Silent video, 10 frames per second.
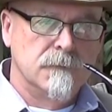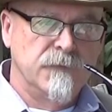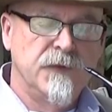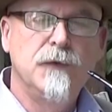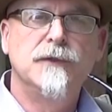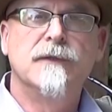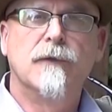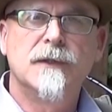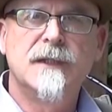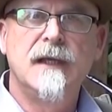views of
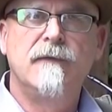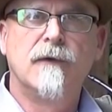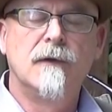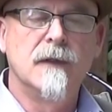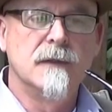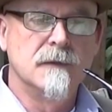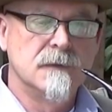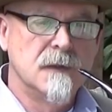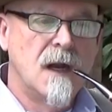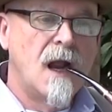what's evil and
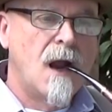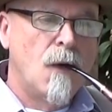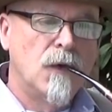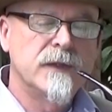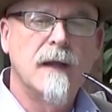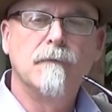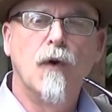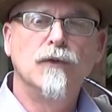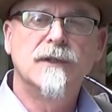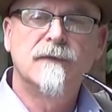what that
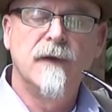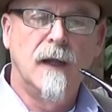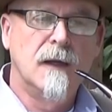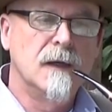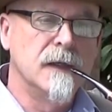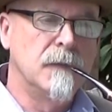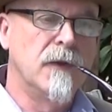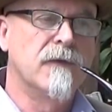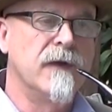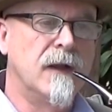Moses feller and them
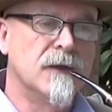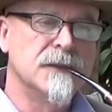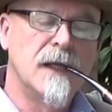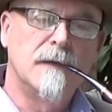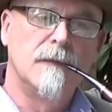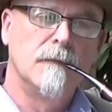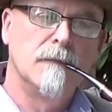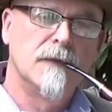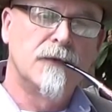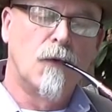other fellers in that
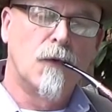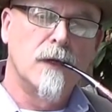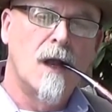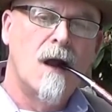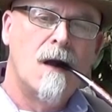story